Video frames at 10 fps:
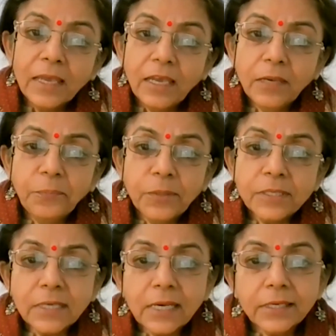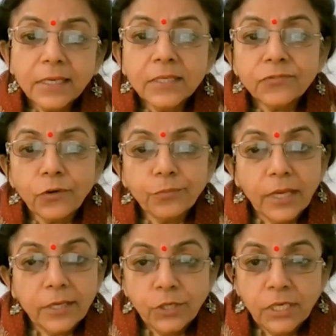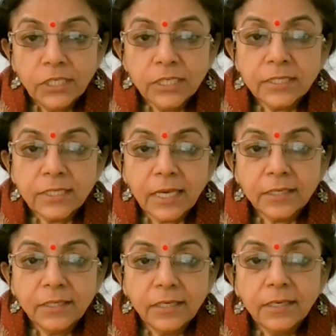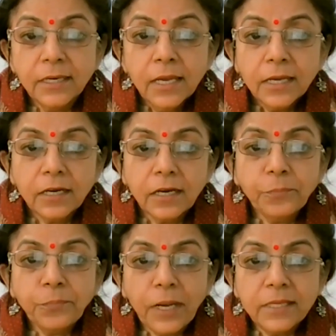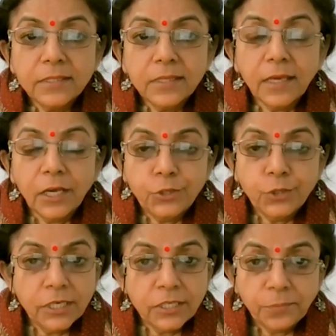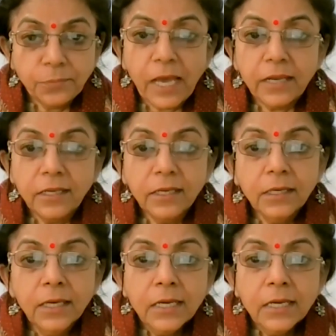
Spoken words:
8 personalities from the education sector comprising education planning,